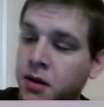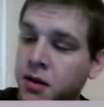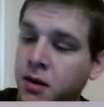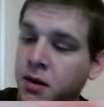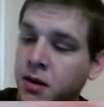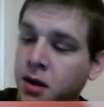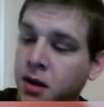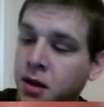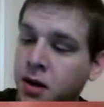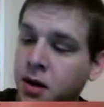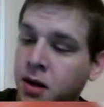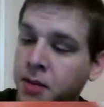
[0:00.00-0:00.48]

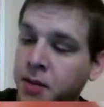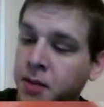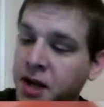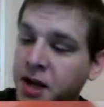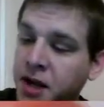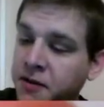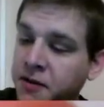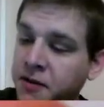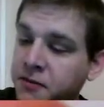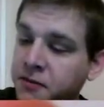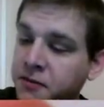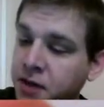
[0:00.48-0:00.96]
I
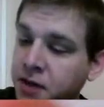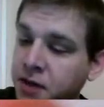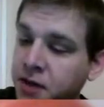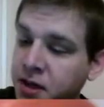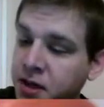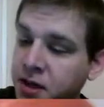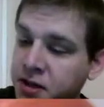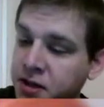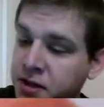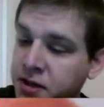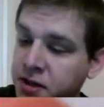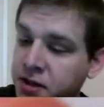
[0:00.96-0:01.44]
can
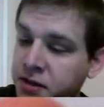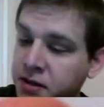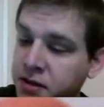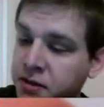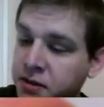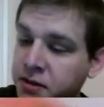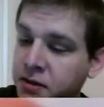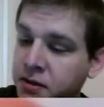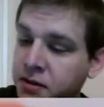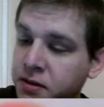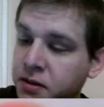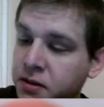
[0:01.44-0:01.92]
find
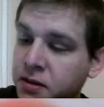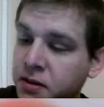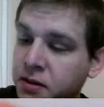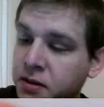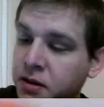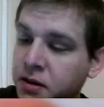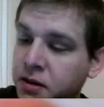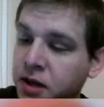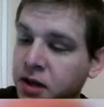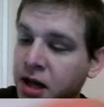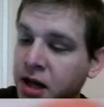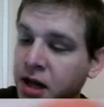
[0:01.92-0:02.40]

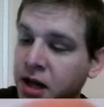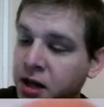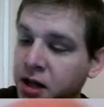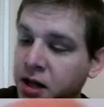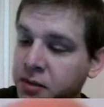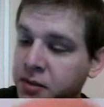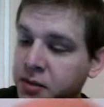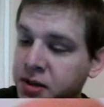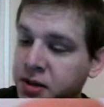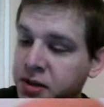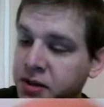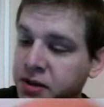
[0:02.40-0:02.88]
an
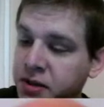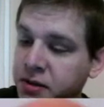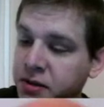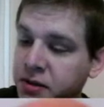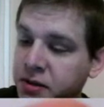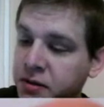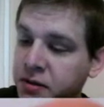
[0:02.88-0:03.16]
element